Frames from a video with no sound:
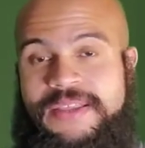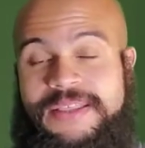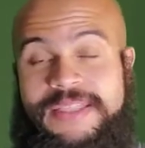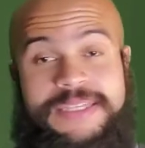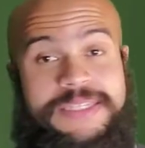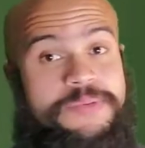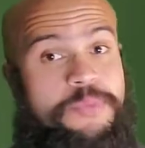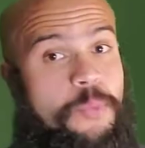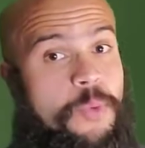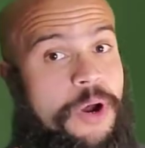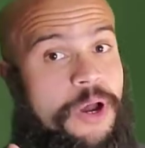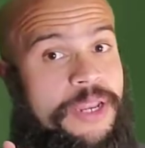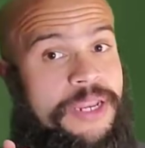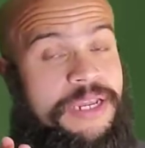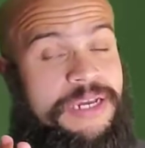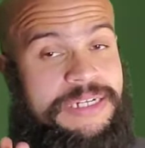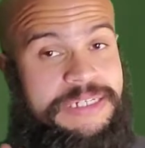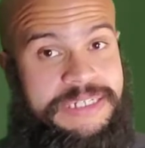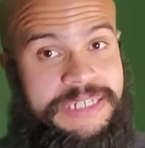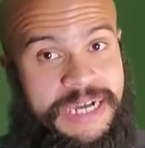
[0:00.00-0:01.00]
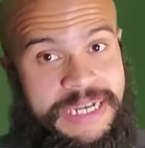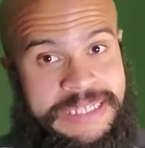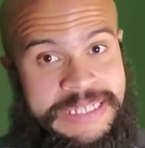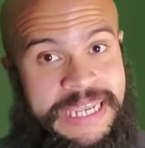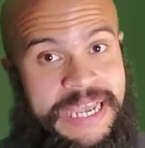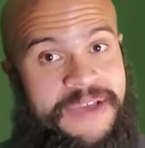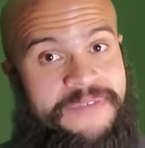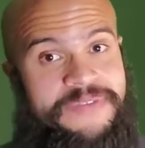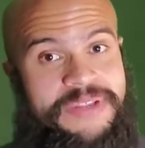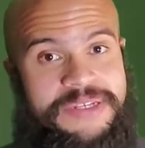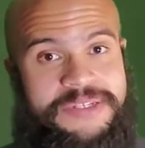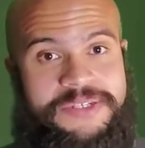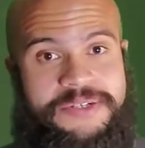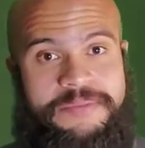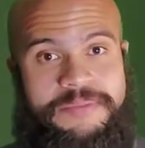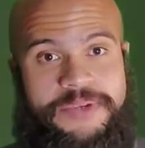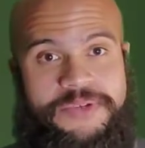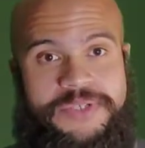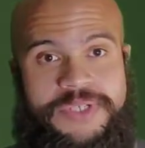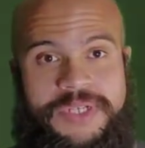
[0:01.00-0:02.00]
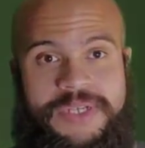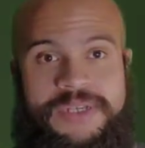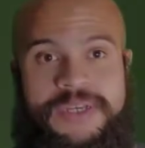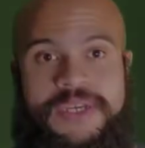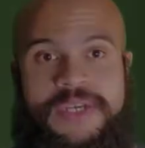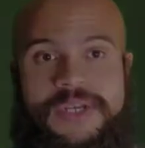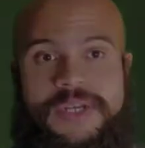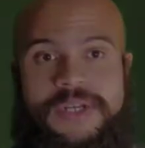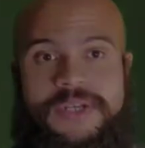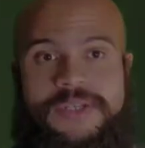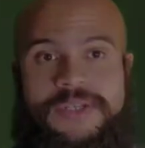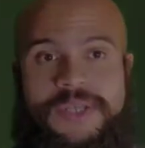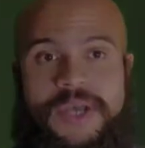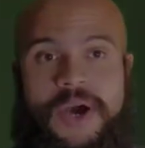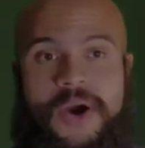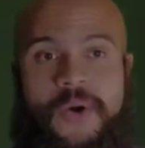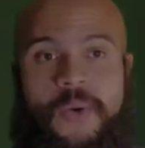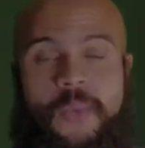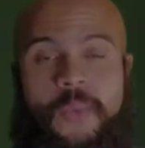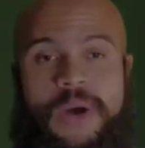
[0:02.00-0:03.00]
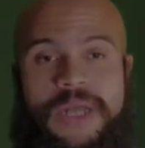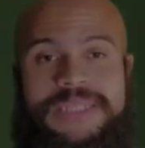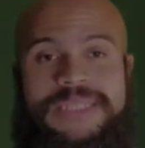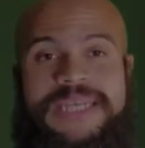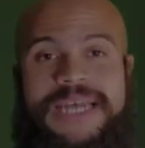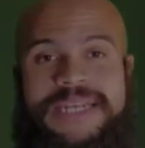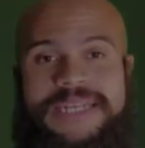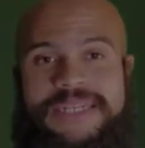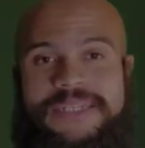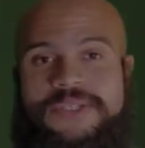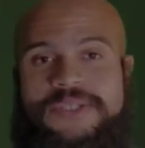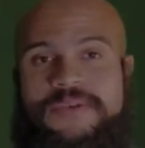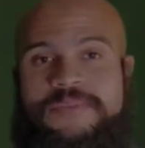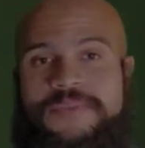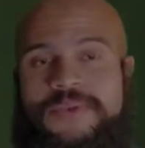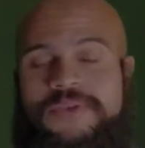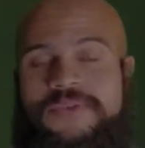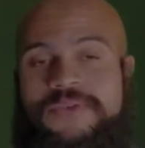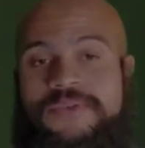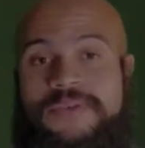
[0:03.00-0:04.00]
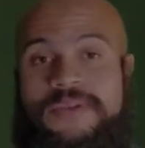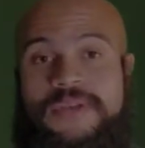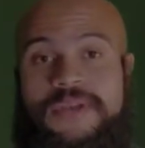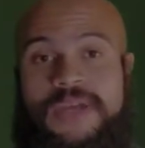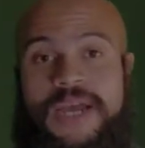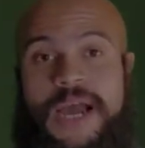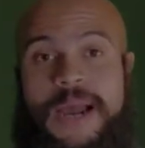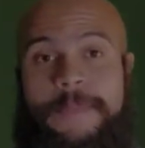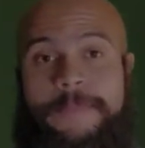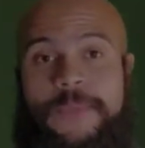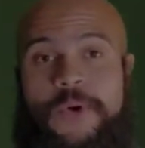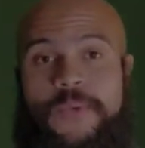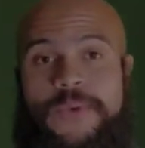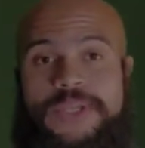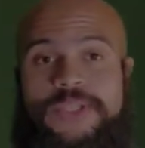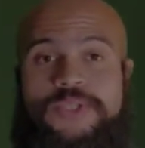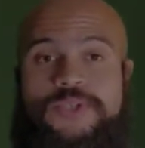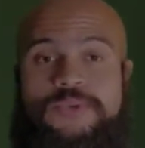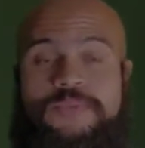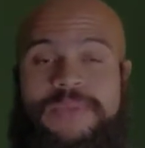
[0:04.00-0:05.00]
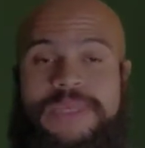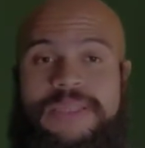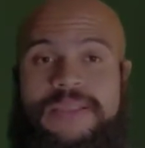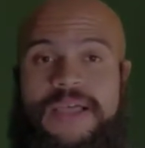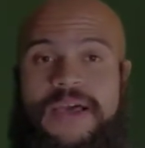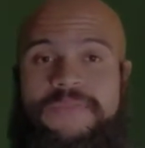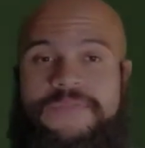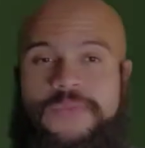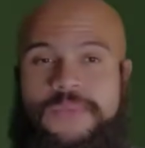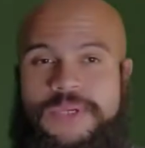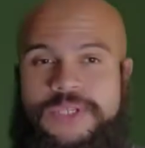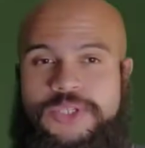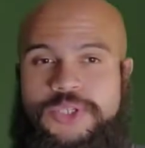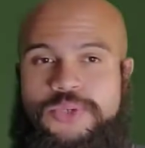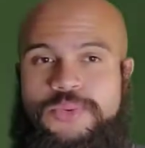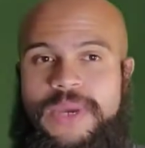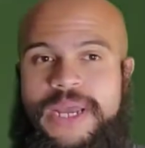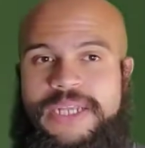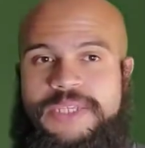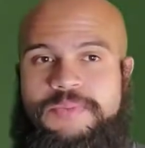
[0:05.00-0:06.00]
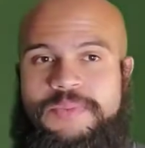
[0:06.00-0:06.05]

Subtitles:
This one does have distribution, so once I distribute, I'm going to be left with 2x